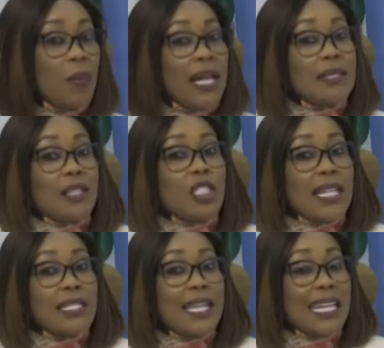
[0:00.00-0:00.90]
As a
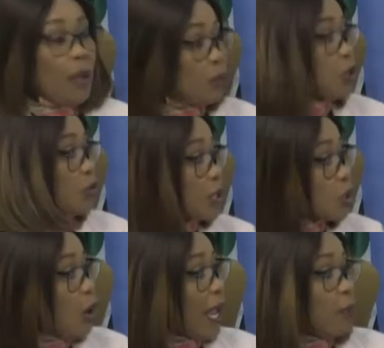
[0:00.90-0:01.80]
chartered
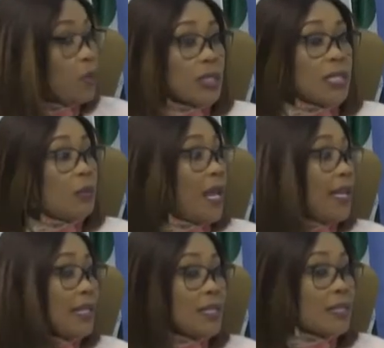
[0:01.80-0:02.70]
arbitrator, I brought in
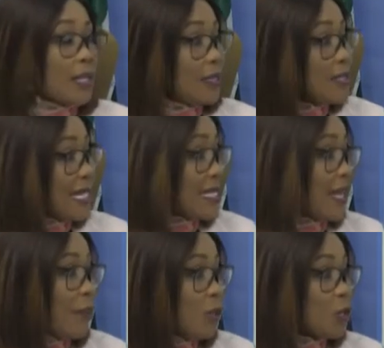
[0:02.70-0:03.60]
my skills as
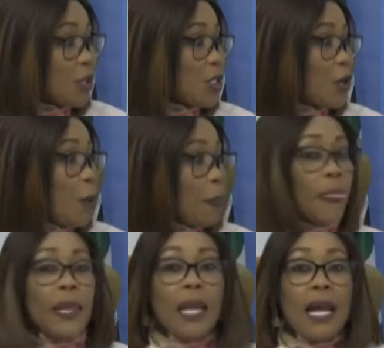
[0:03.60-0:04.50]
an arbitrator.
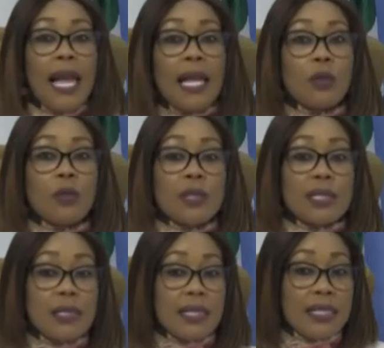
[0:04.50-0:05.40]
I could
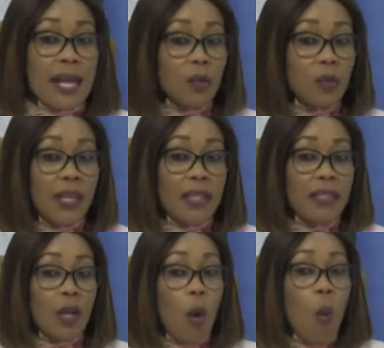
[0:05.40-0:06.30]
sit down
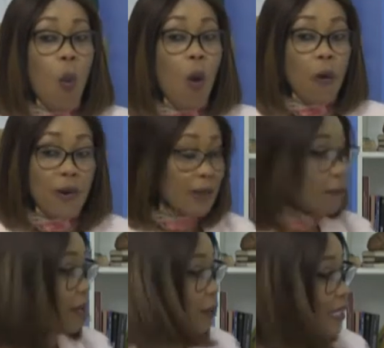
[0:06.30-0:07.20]
with warring
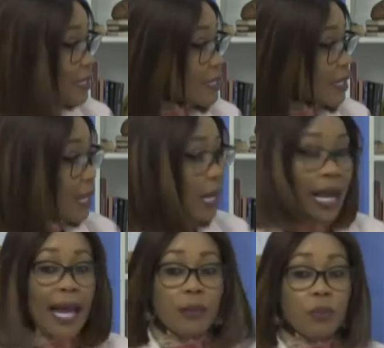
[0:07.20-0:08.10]
families
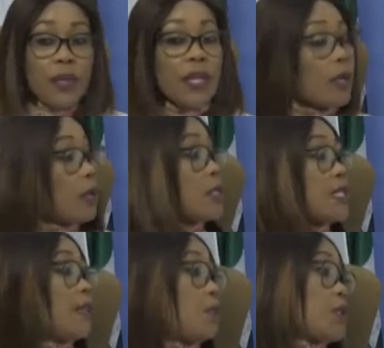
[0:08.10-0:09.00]
and bring
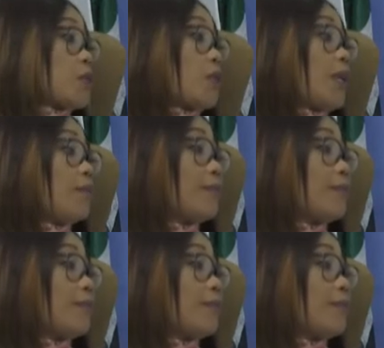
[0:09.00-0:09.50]
constant peace to them.